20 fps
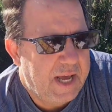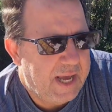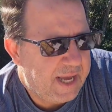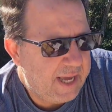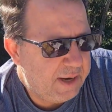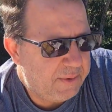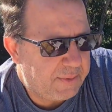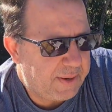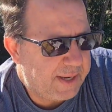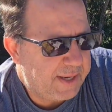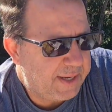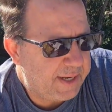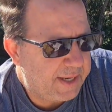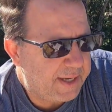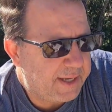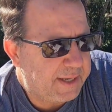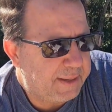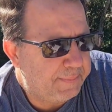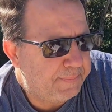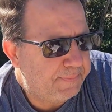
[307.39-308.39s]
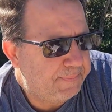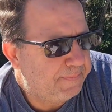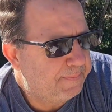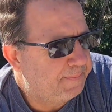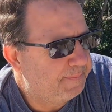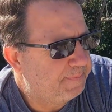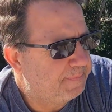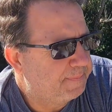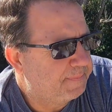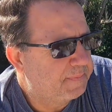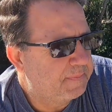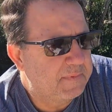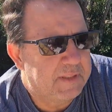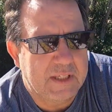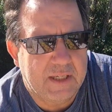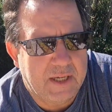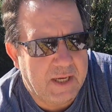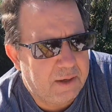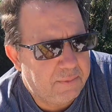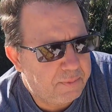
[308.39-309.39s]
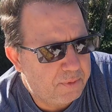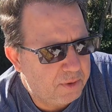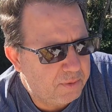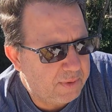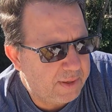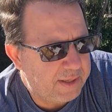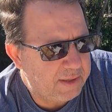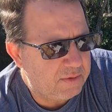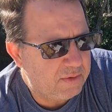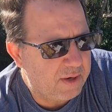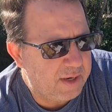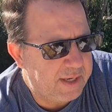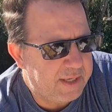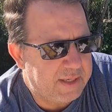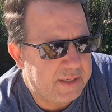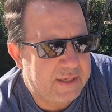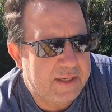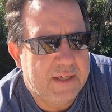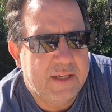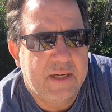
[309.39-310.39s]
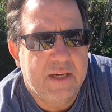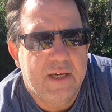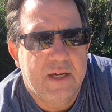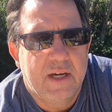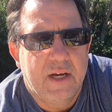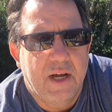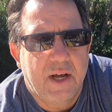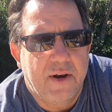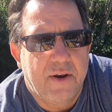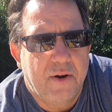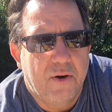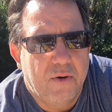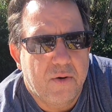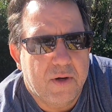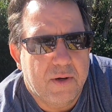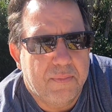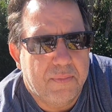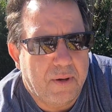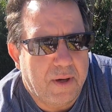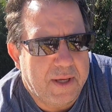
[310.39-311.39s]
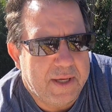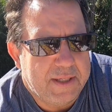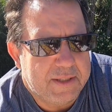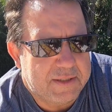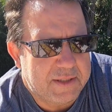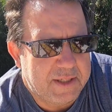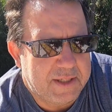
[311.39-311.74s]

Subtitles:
Anyway, outboard ran great, no complaints.